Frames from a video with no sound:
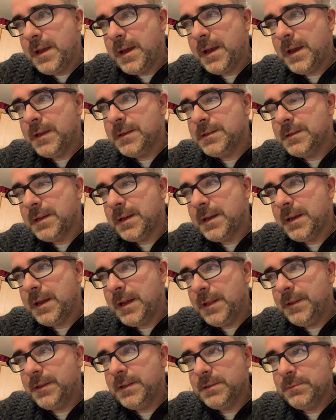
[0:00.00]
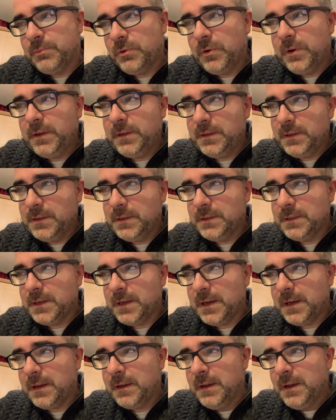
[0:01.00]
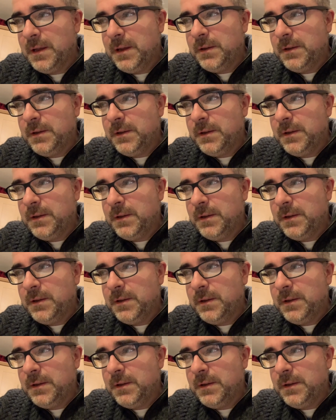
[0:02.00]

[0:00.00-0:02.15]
at this point is, I